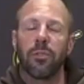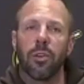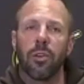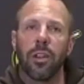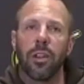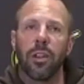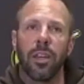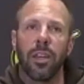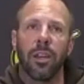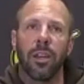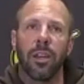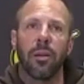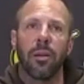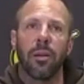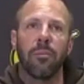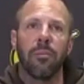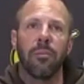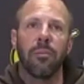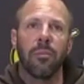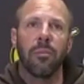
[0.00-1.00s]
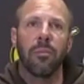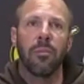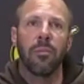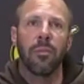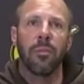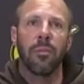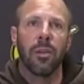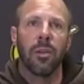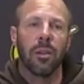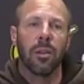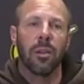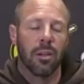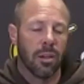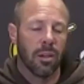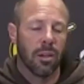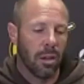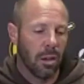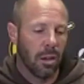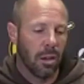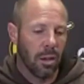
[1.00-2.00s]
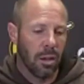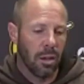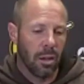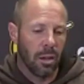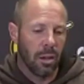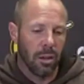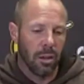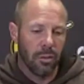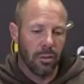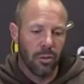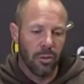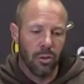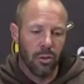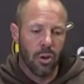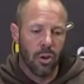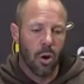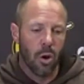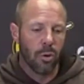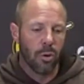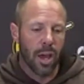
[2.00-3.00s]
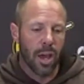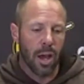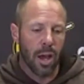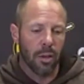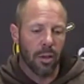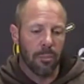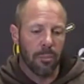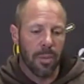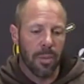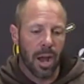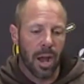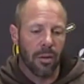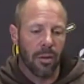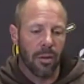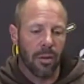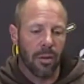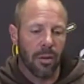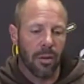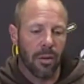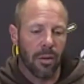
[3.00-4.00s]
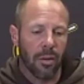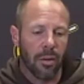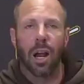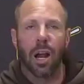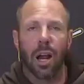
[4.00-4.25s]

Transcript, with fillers: yeah, special for him, uh, no doubt about it.